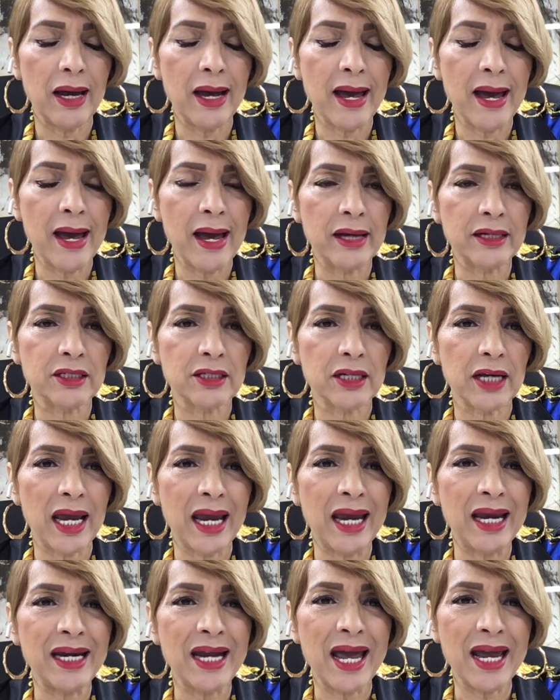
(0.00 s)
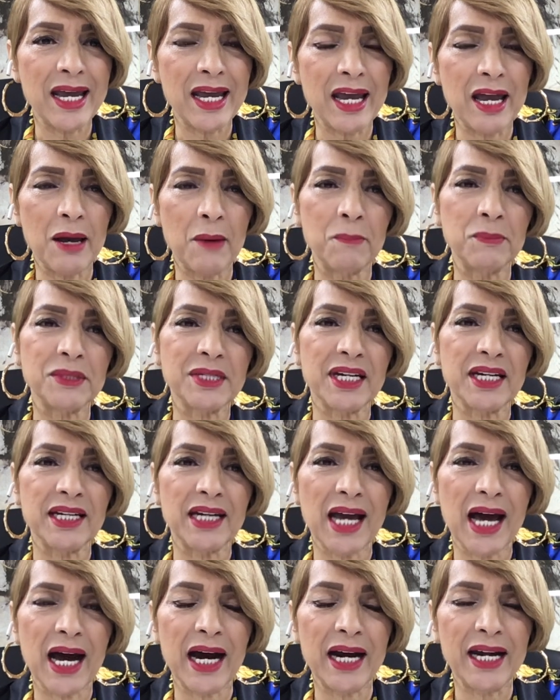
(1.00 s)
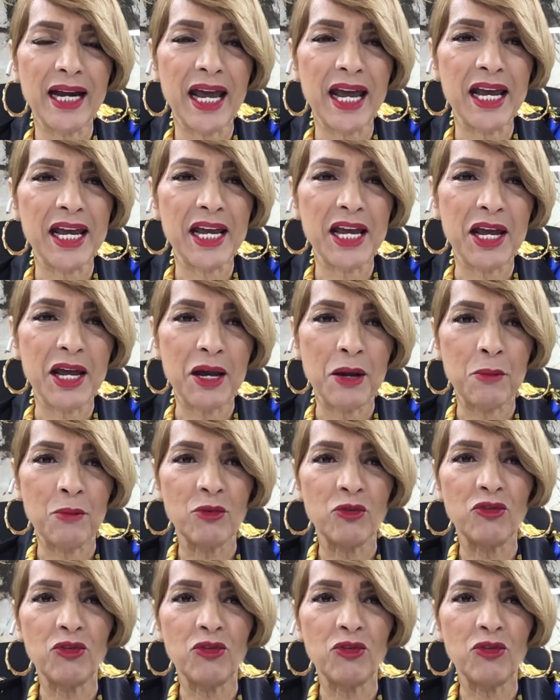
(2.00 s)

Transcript: at 8 a.m. to 9 a.m.